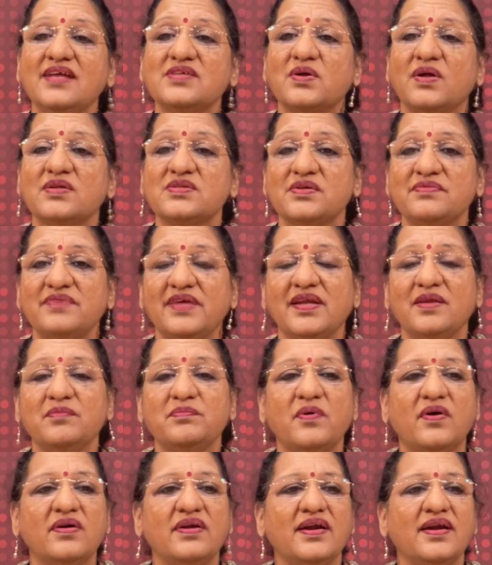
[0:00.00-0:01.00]
is also very
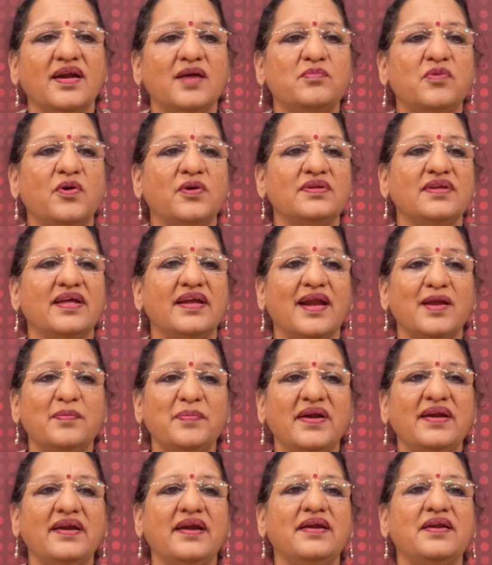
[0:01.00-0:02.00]
important about the
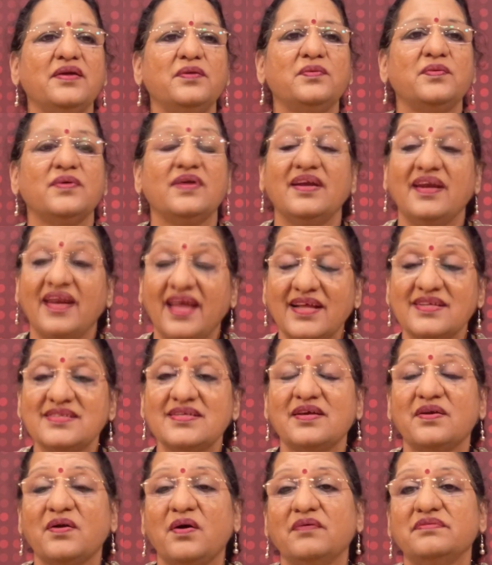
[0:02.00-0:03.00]
repetitive
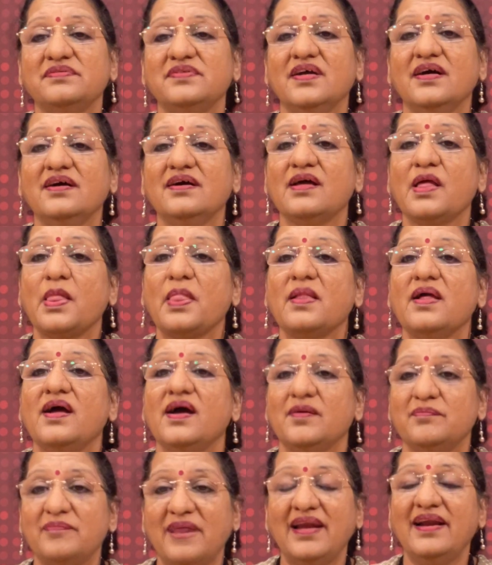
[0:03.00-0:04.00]
nature of the
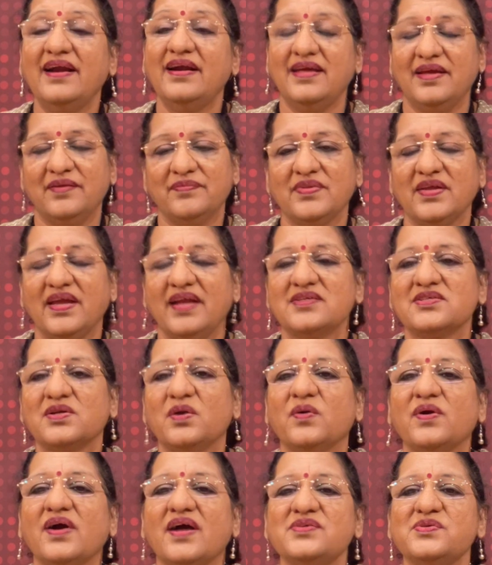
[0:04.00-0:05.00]
melody in
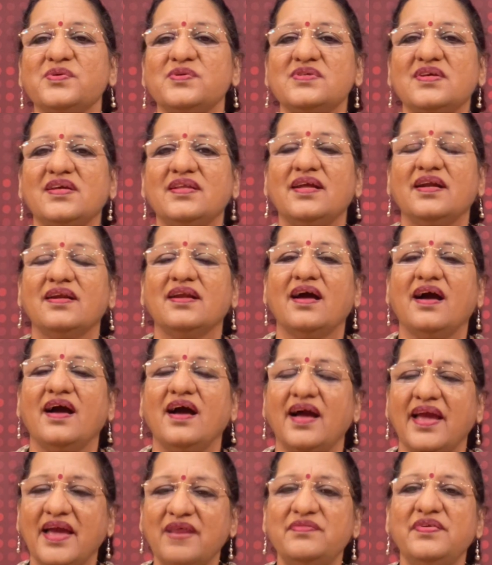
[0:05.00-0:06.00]
shlokas you see that
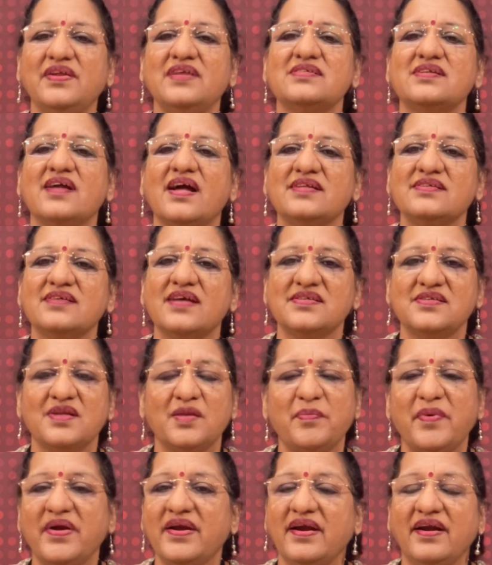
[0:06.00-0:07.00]
every stanza is
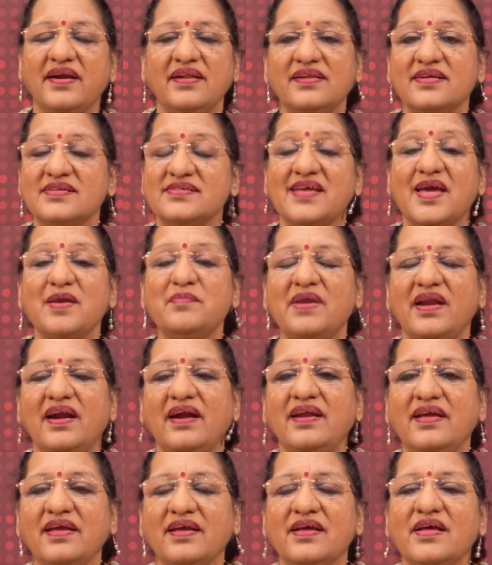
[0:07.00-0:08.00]
repeated in the same
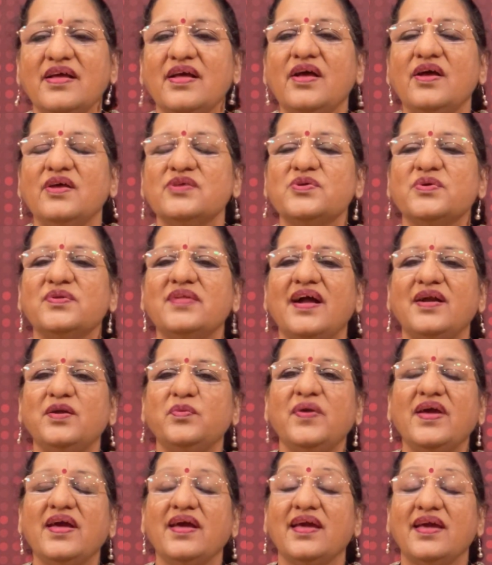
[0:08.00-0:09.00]
melody so that
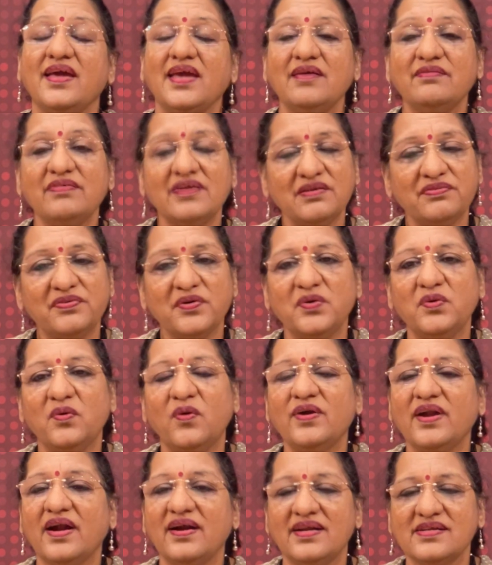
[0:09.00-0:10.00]
way even if you
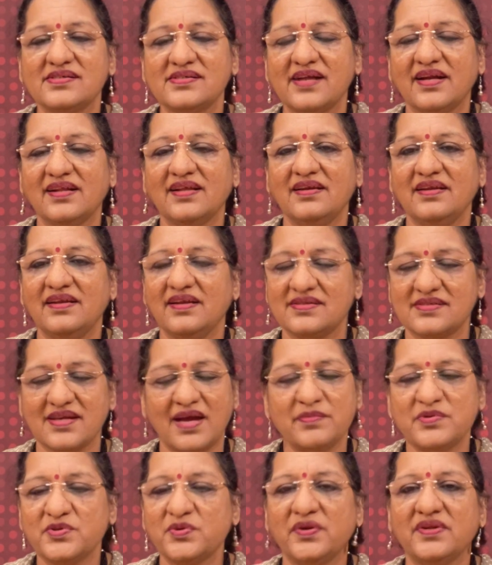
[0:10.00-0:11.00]
don't understand the lyrics
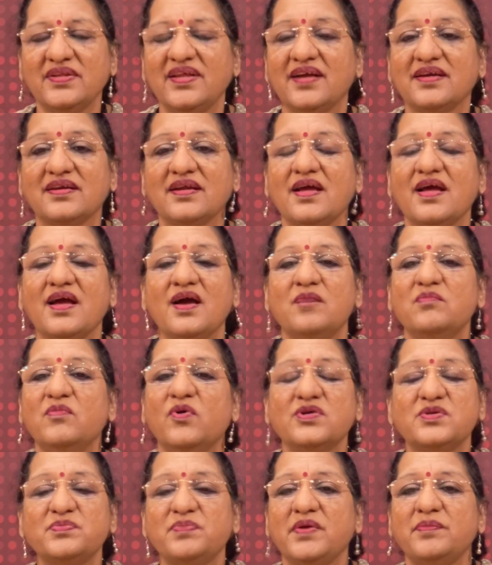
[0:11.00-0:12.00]
i'm sure that
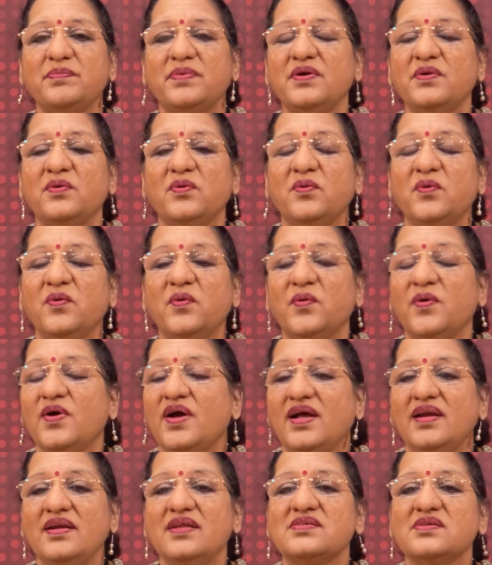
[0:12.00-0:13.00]
most people who
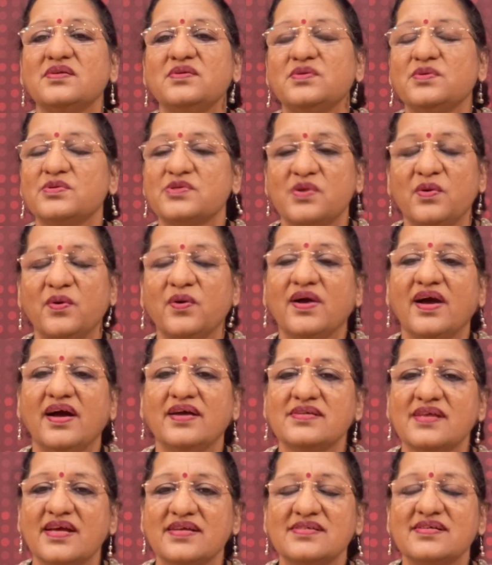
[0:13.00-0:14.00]
listen to
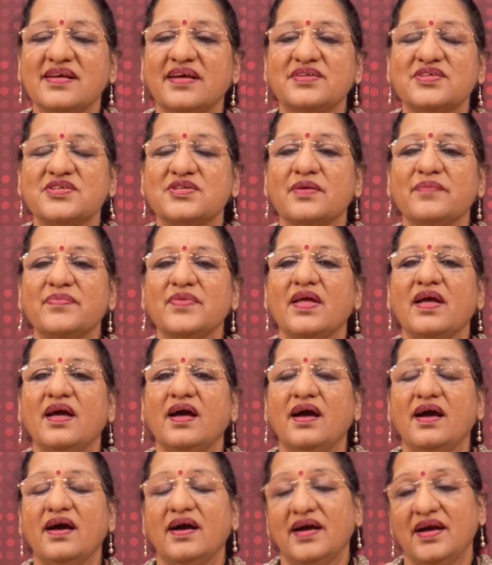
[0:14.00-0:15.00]
shlokas as such
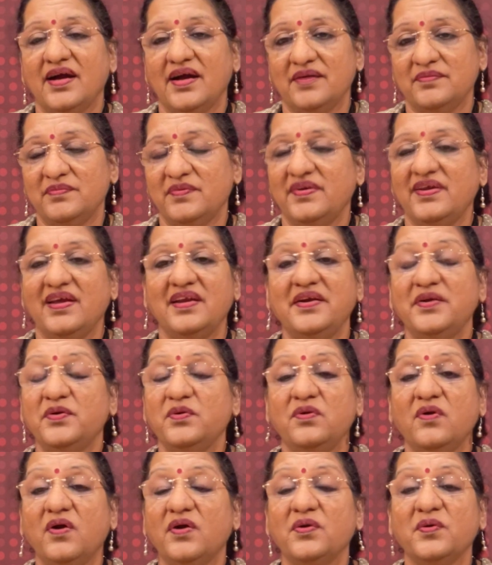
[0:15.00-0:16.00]
uh, really
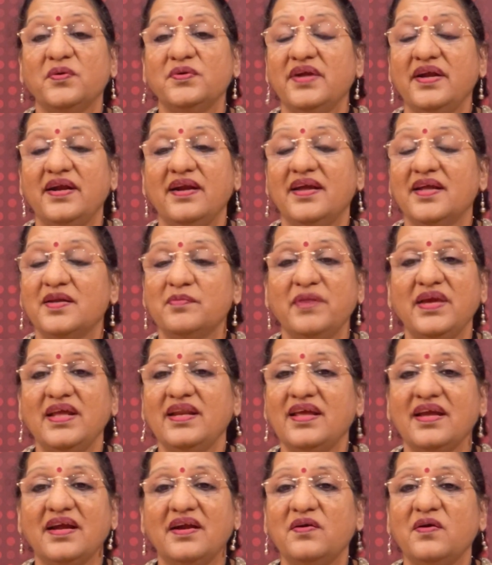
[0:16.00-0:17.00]
do not know the inner
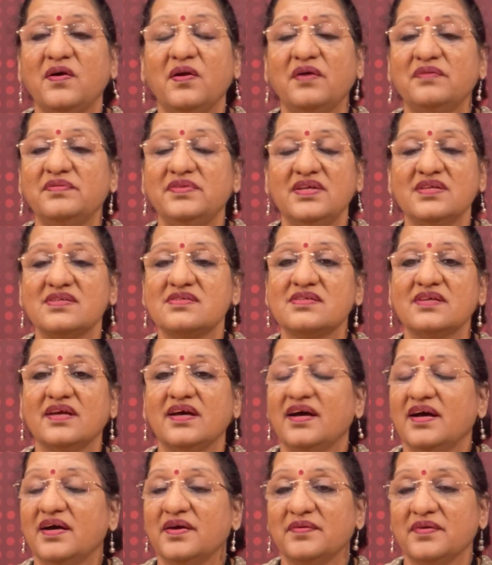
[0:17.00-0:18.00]
meaning and all of this.
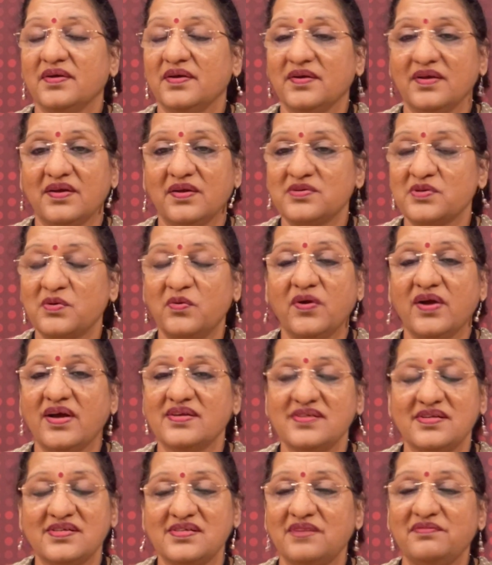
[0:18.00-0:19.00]
uh,
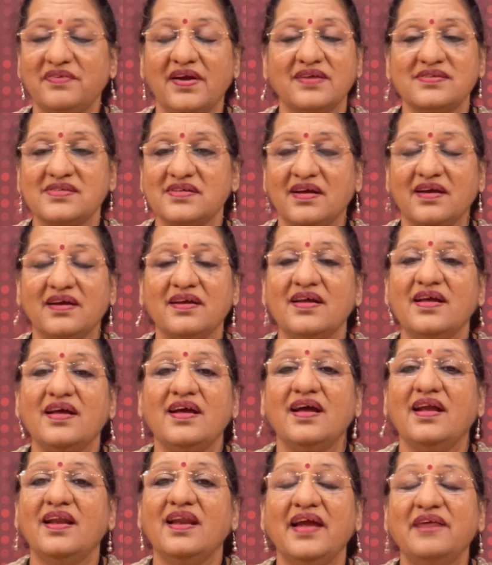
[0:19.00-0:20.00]
Slokas. It's in fact uh,
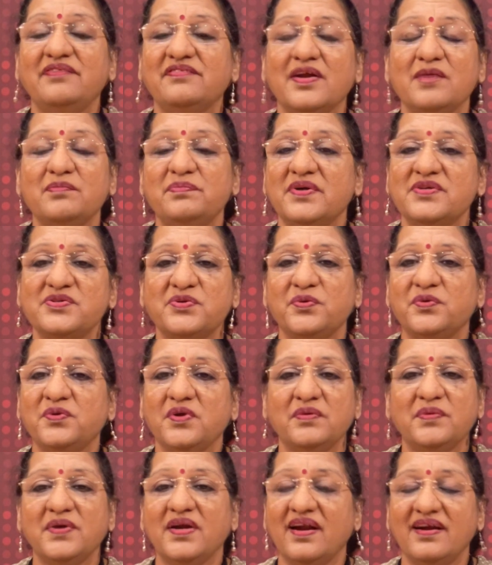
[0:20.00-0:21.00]
a lifetime pursuit to
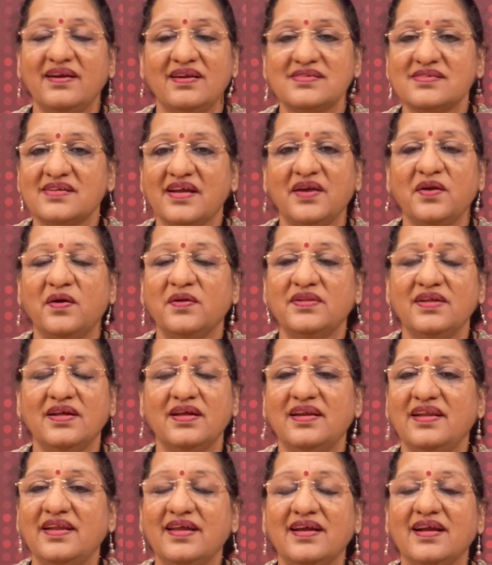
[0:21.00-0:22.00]
even understand all the
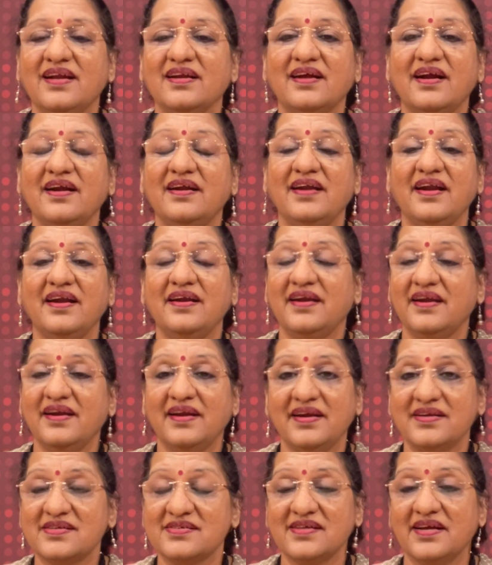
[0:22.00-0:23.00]
lyrical content in
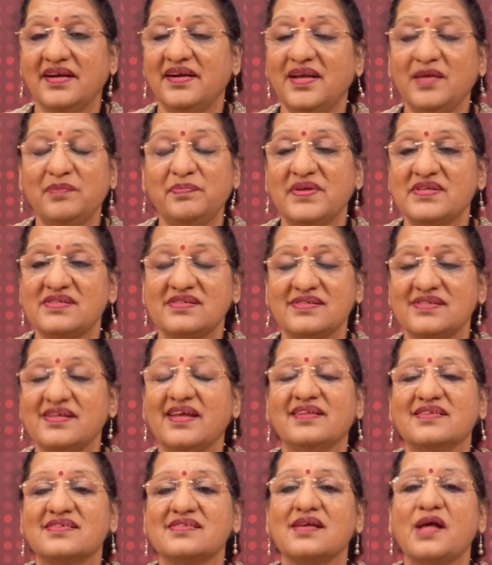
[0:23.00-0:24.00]
its uh, deepest
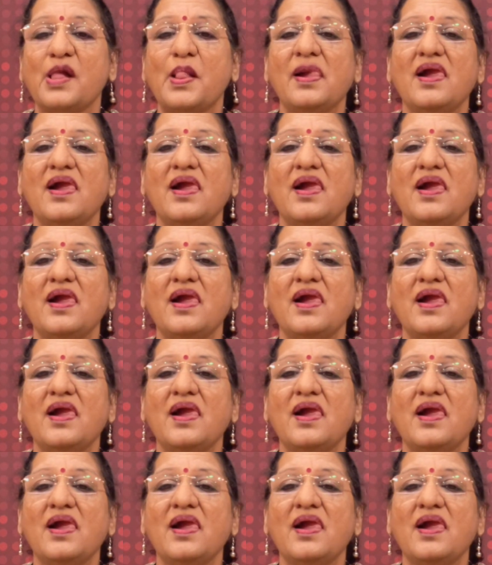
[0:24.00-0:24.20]
sense.